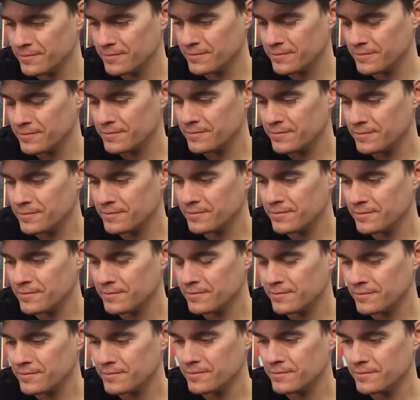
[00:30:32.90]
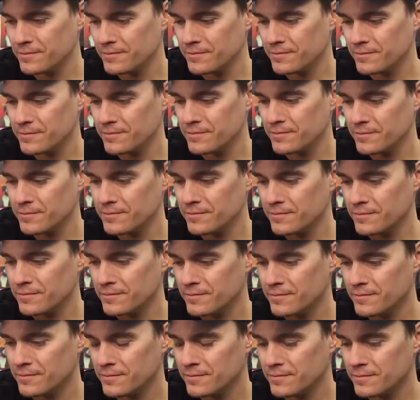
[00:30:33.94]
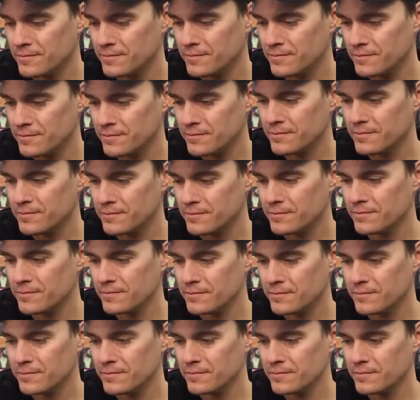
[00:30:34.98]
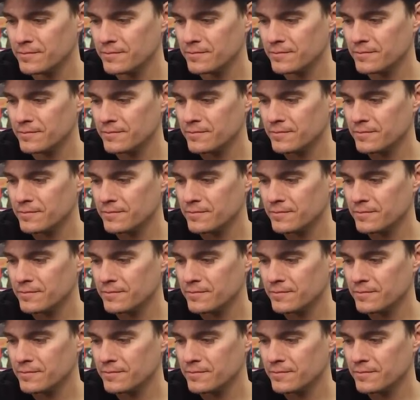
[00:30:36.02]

The person shown says nothing.